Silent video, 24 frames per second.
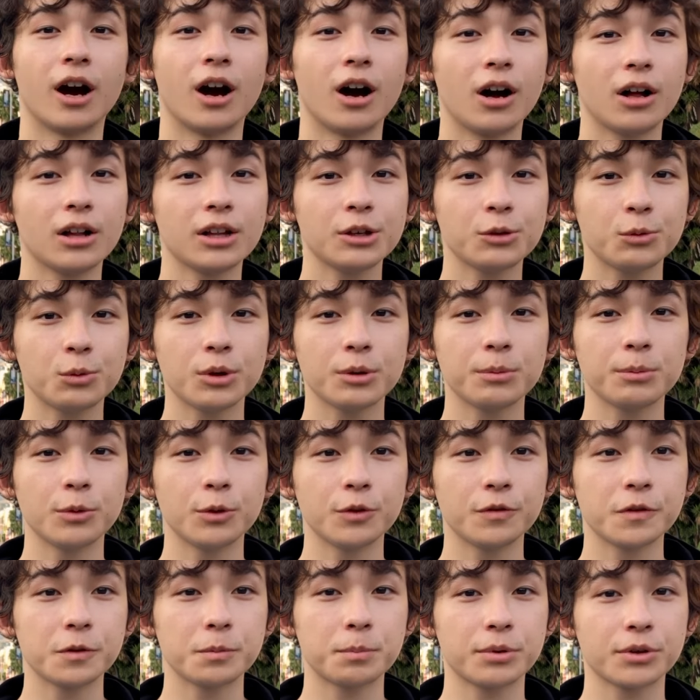Hollywood
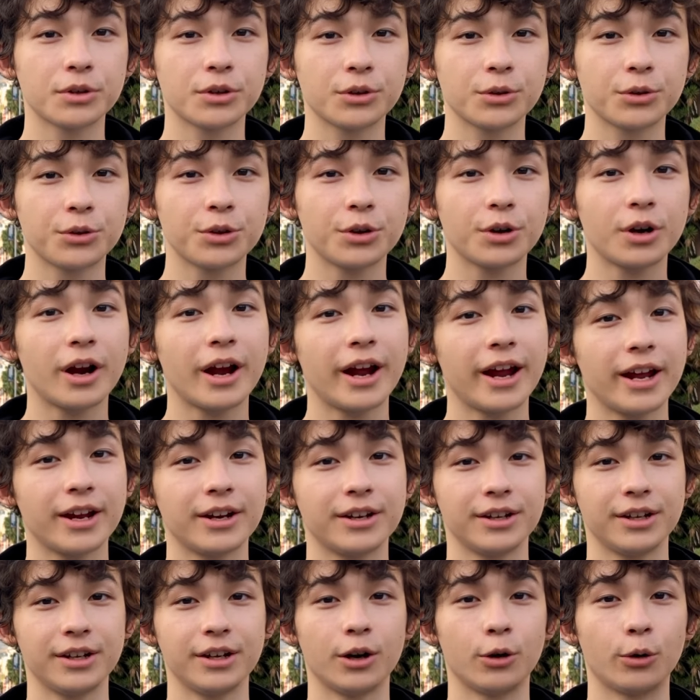movie producer
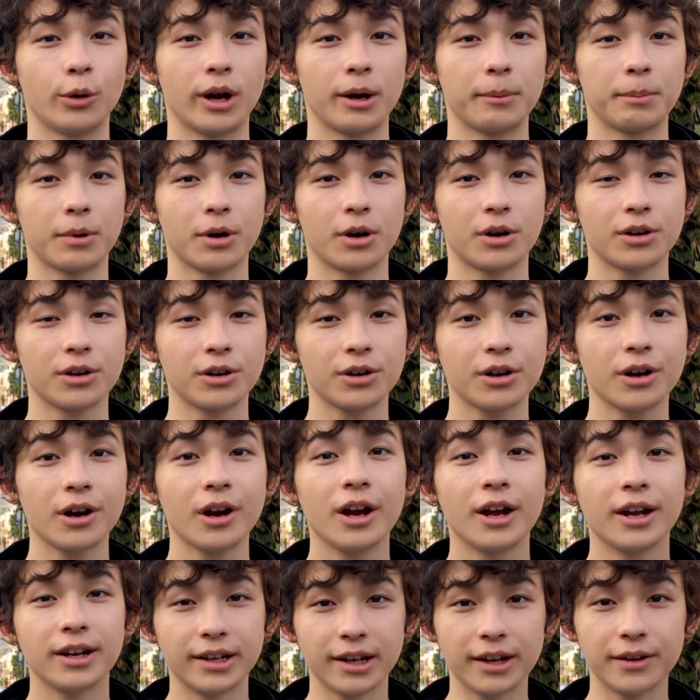and app partner,
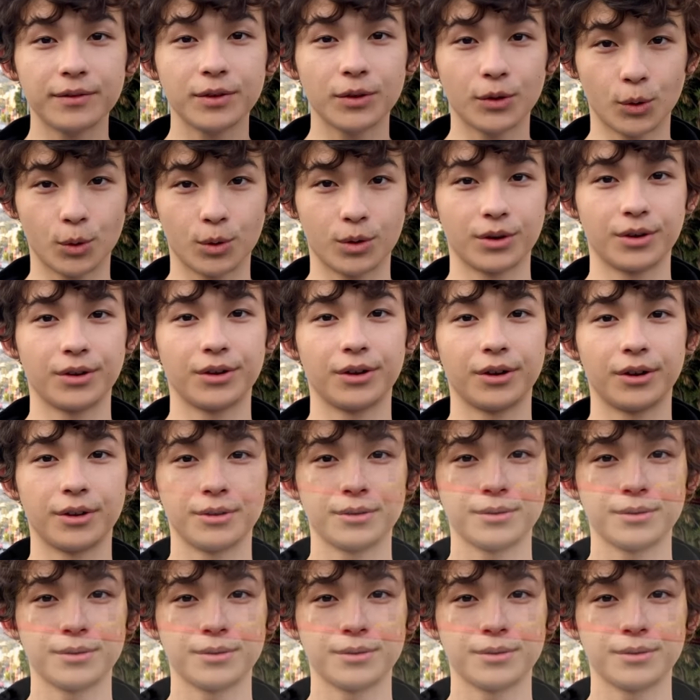David Ornston.